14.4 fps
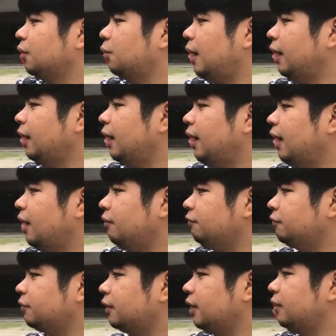1/2,
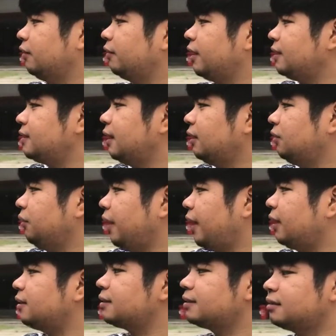then raise that to
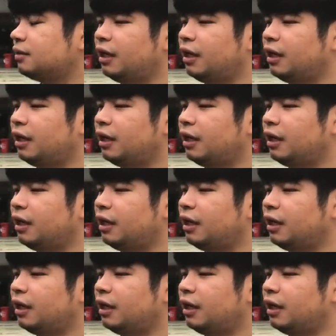x.